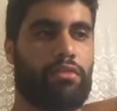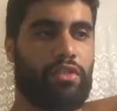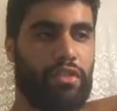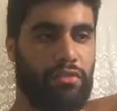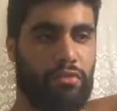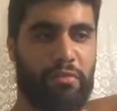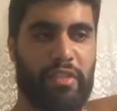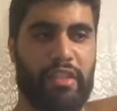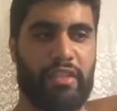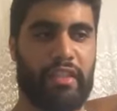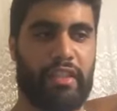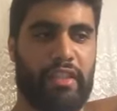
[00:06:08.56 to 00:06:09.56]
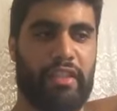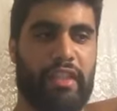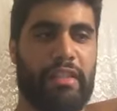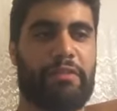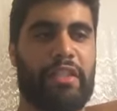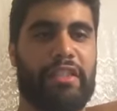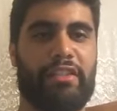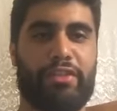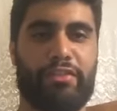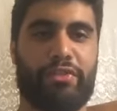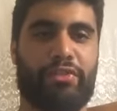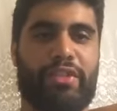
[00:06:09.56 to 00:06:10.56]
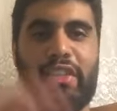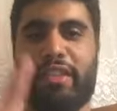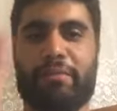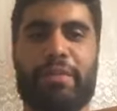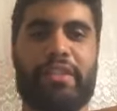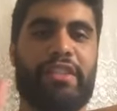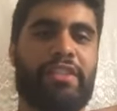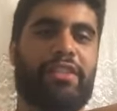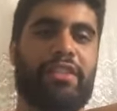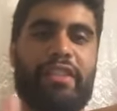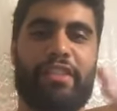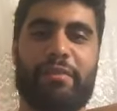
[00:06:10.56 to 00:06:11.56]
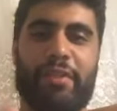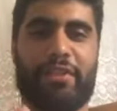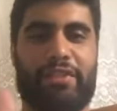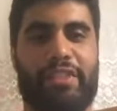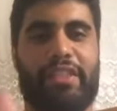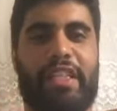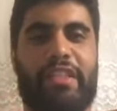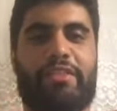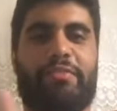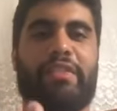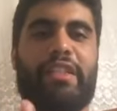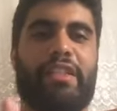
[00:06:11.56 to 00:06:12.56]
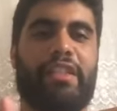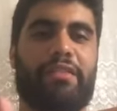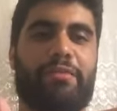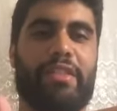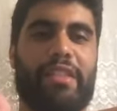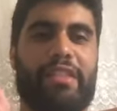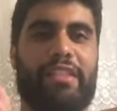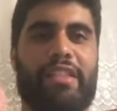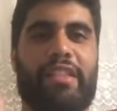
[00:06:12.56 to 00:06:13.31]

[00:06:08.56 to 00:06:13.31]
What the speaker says: Just for a minute, I'm kind of using a bit internet because it helps me a little bit.